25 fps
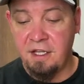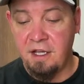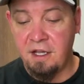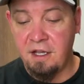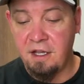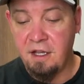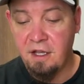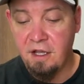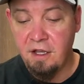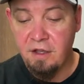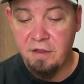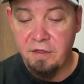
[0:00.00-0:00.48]
uh,
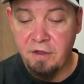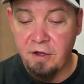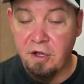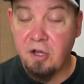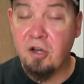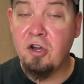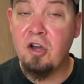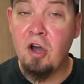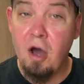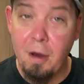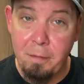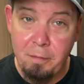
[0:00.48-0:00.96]
the
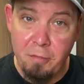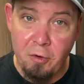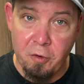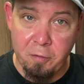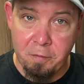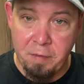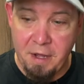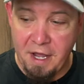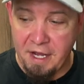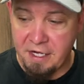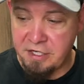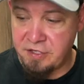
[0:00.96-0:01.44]
combo
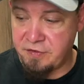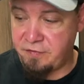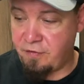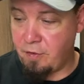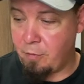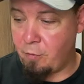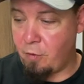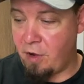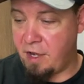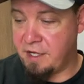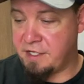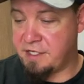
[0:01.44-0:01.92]
packs
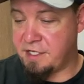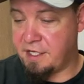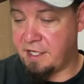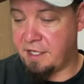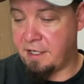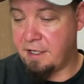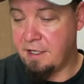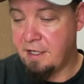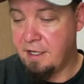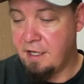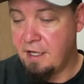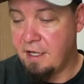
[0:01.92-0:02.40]
from Whiting.
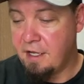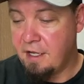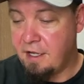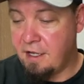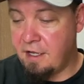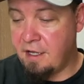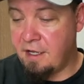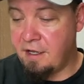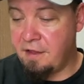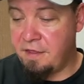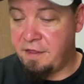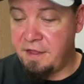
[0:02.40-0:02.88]

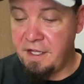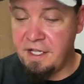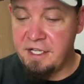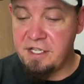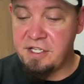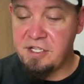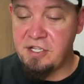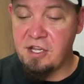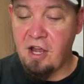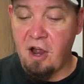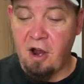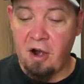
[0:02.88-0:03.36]
Uh,
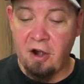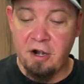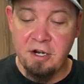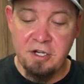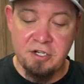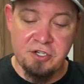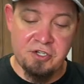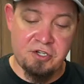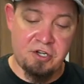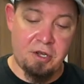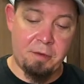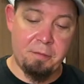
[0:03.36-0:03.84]
these are
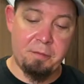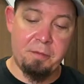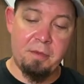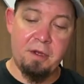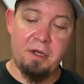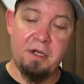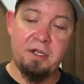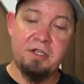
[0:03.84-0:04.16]
some uh,